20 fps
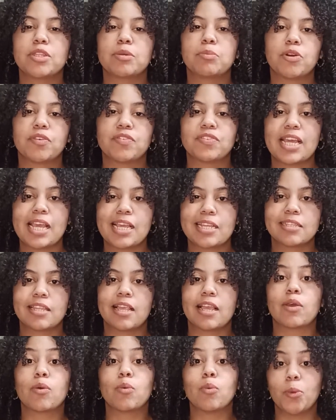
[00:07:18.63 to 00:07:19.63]
the broth tastes
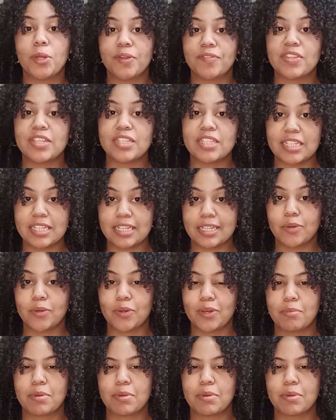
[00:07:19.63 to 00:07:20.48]
like with the chili oil,